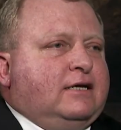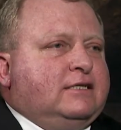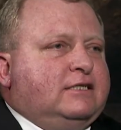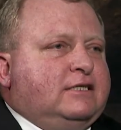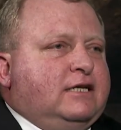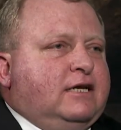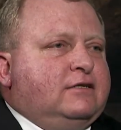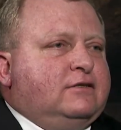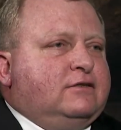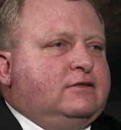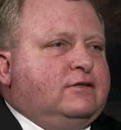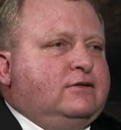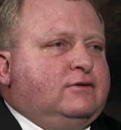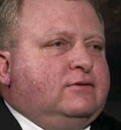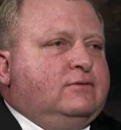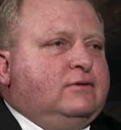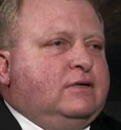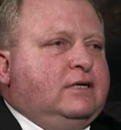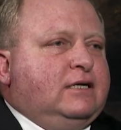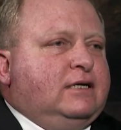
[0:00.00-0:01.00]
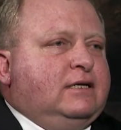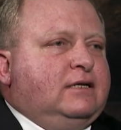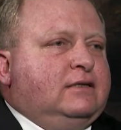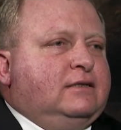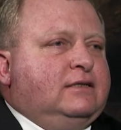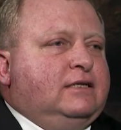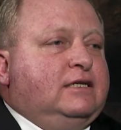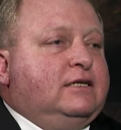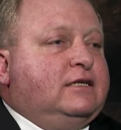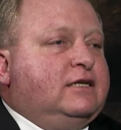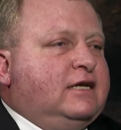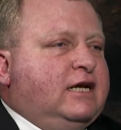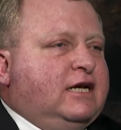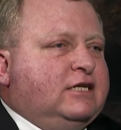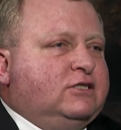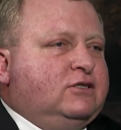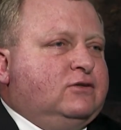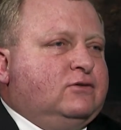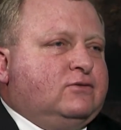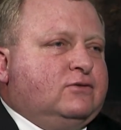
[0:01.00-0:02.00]
I say, through the
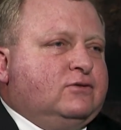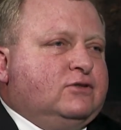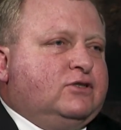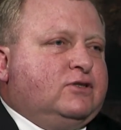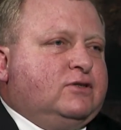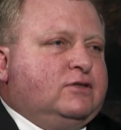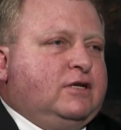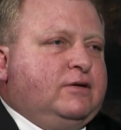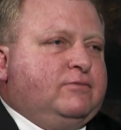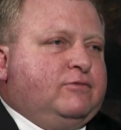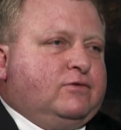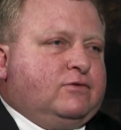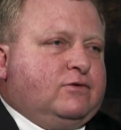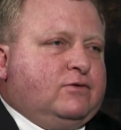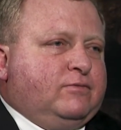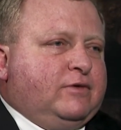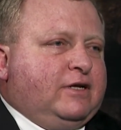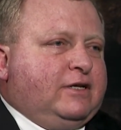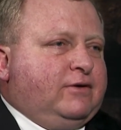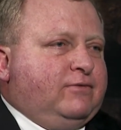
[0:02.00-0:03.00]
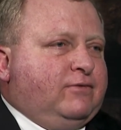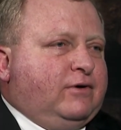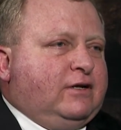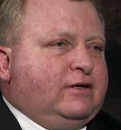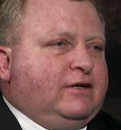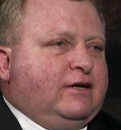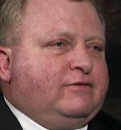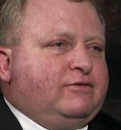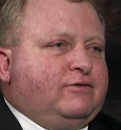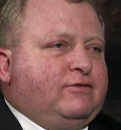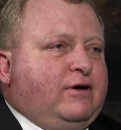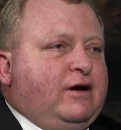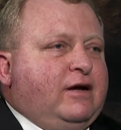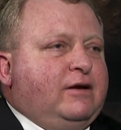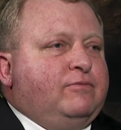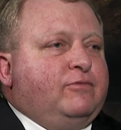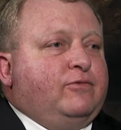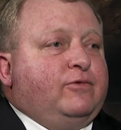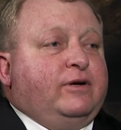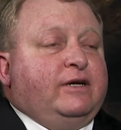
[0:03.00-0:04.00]
International Consortium on Combating Wildlife
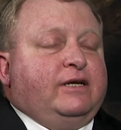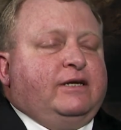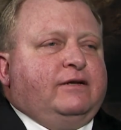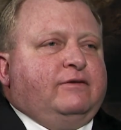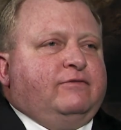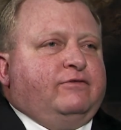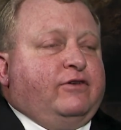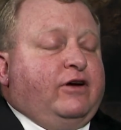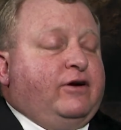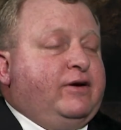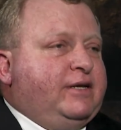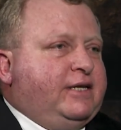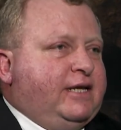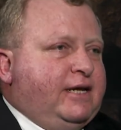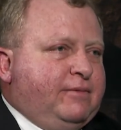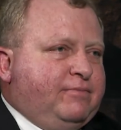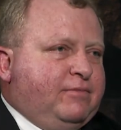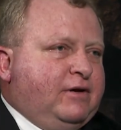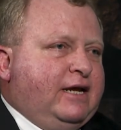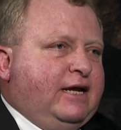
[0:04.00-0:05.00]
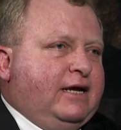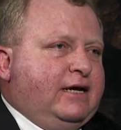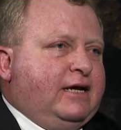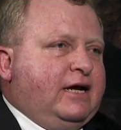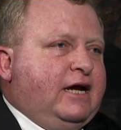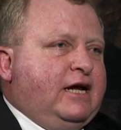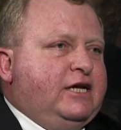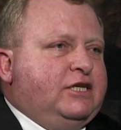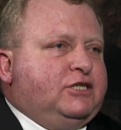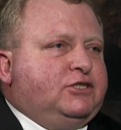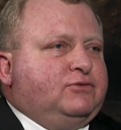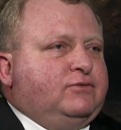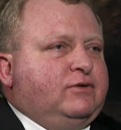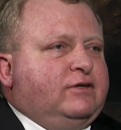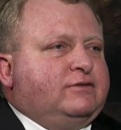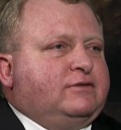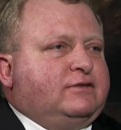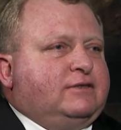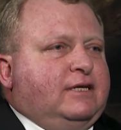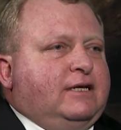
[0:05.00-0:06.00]
Crime, we very deeply engage
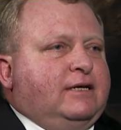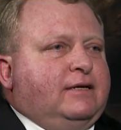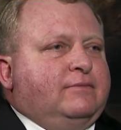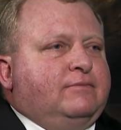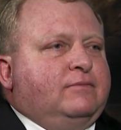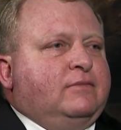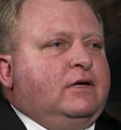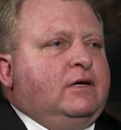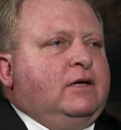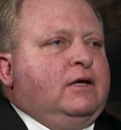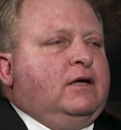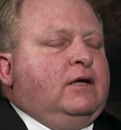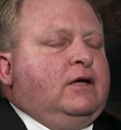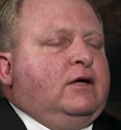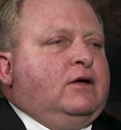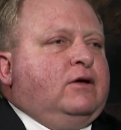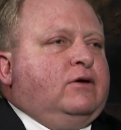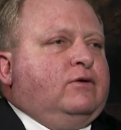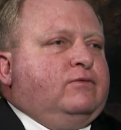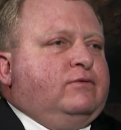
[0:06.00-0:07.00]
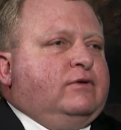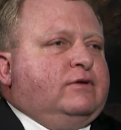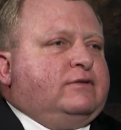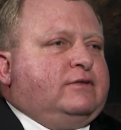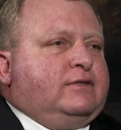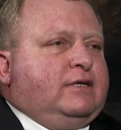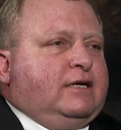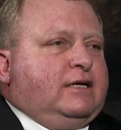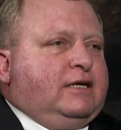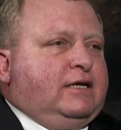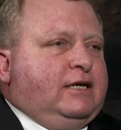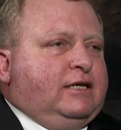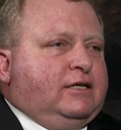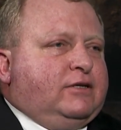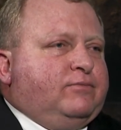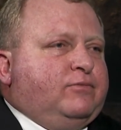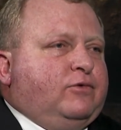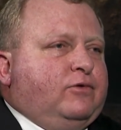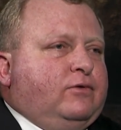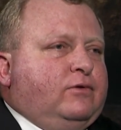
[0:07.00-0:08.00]
with
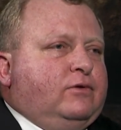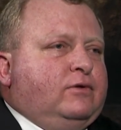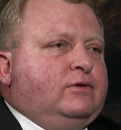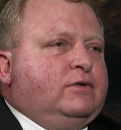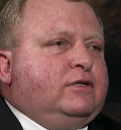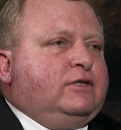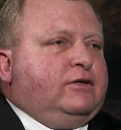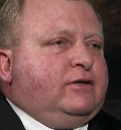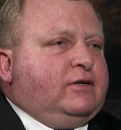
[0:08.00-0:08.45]
Interpol, the